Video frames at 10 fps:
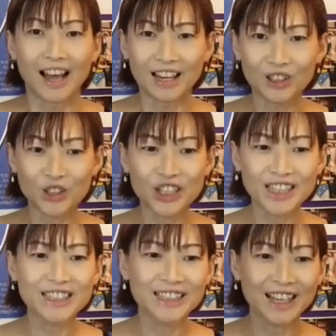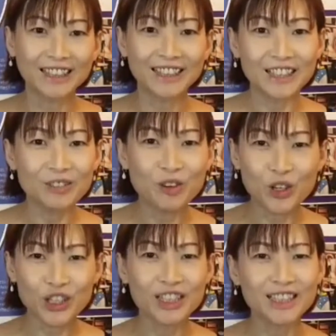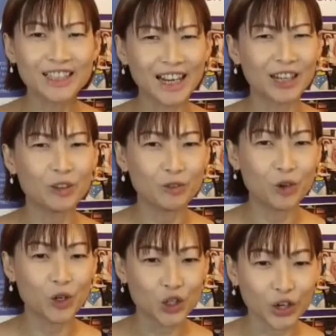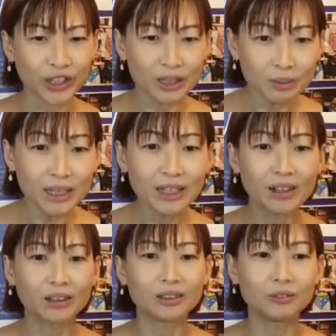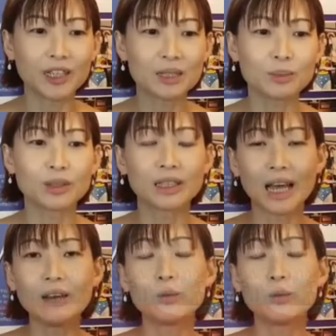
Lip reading: Hello She's and He for She. Thank you for joining me on Facebook Live.